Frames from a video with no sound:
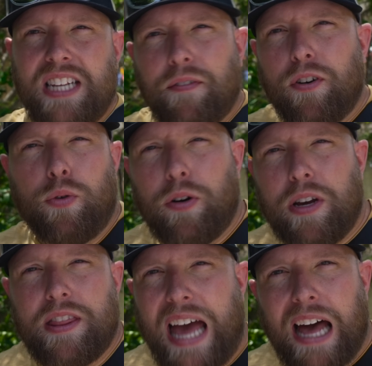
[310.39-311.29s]
never
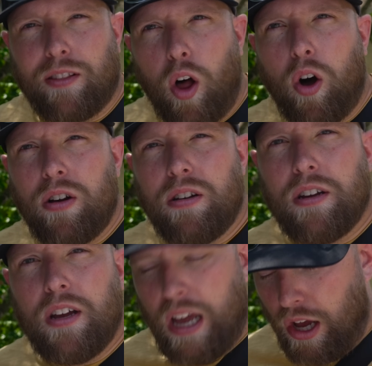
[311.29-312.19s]
really that
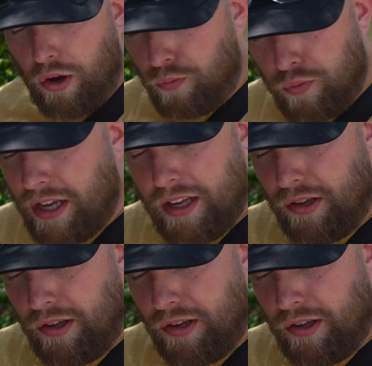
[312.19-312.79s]
long. We